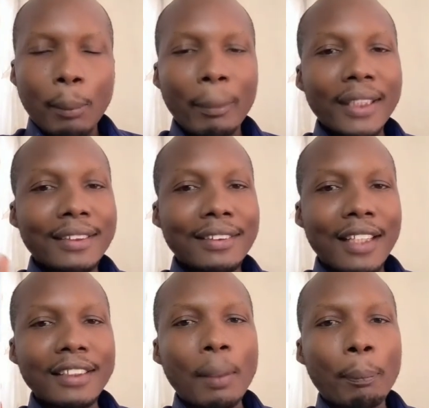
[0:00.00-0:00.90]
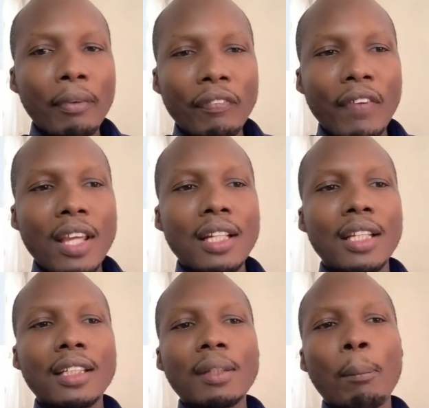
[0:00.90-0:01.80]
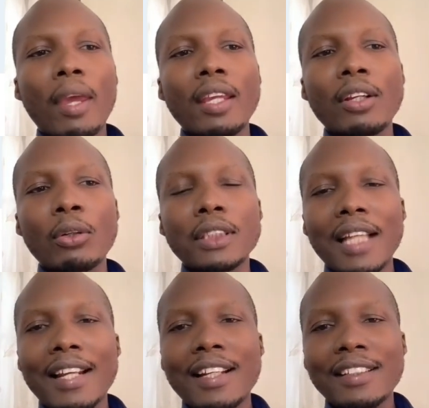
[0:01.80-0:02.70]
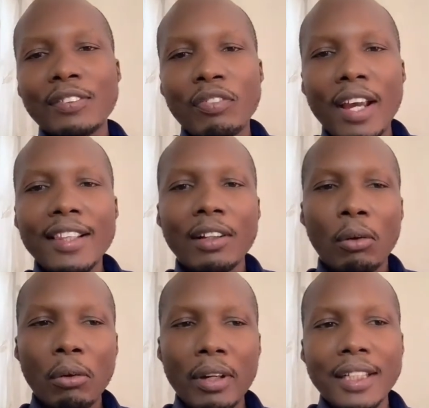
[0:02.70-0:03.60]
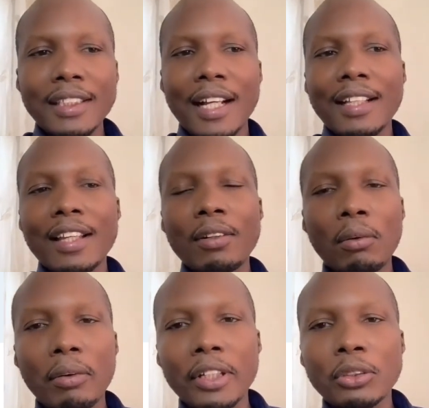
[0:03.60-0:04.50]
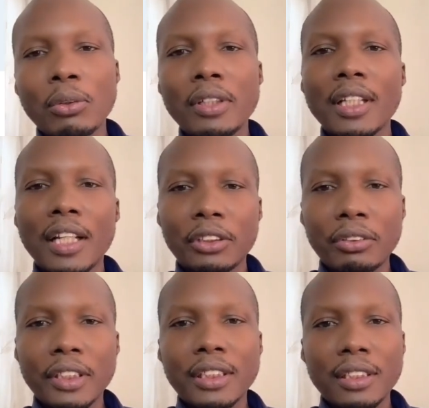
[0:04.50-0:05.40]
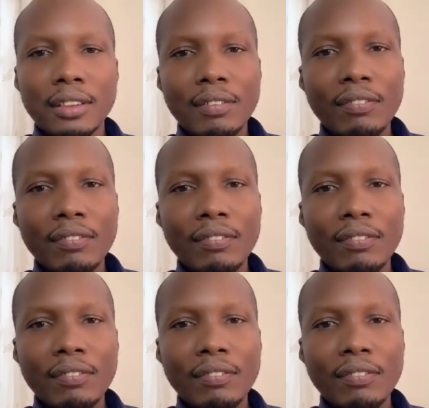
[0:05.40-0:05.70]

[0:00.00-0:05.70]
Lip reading: But data profiling may not identify the correct and the incorrect or inaccurate